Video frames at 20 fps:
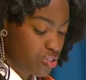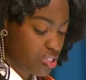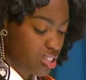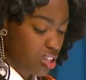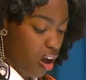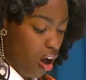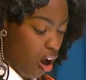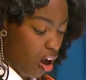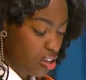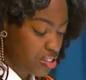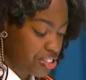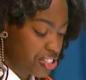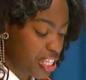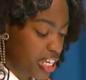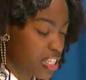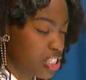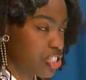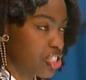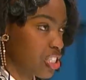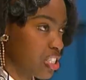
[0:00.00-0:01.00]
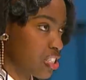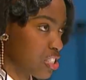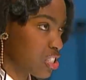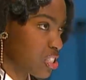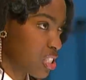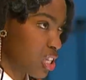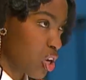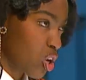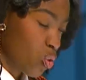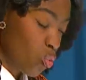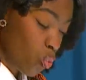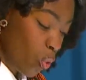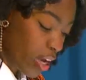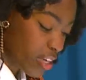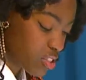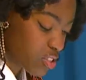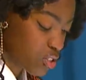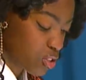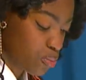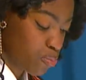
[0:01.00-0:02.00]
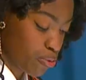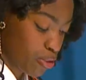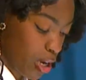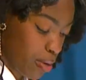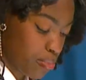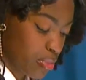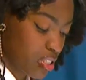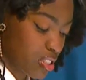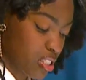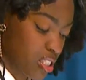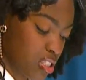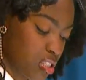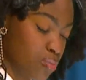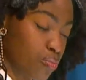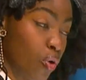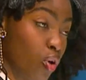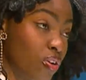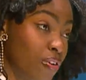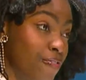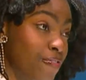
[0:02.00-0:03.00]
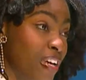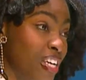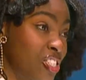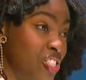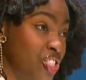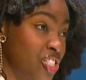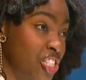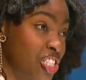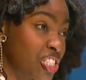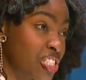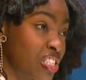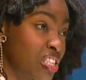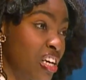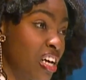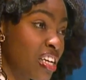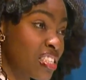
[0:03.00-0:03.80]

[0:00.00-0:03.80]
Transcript: the audacious white supremacist motivation